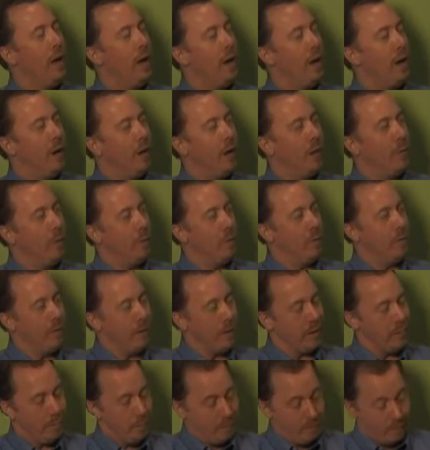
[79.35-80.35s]
Um, over
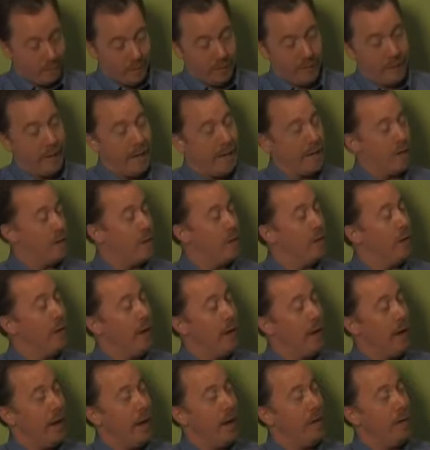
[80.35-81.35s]
the last year and
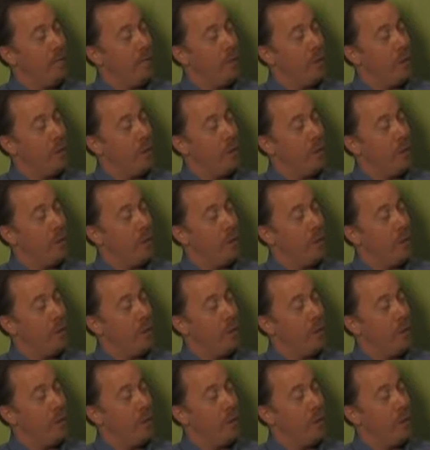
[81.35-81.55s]
a half,